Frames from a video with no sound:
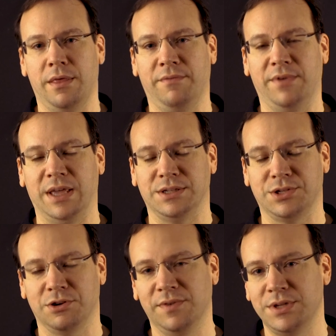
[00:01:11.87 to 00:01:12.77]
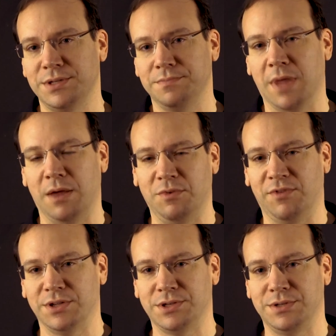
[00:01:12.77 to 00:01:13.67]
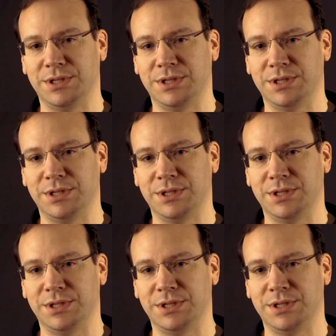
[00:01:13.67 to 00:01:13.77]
of, as a service, and we've also